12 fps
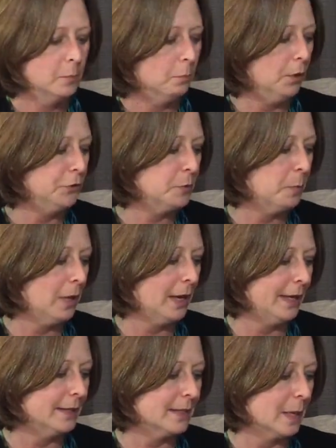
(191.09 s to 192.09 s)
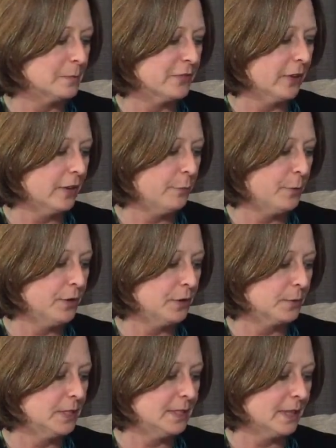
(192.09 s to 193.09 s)
multiply it times
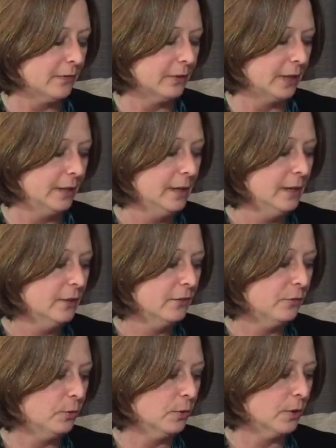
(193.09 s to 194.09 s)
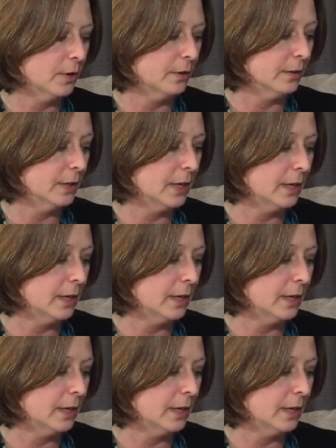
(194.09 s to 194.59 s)
5.37 for,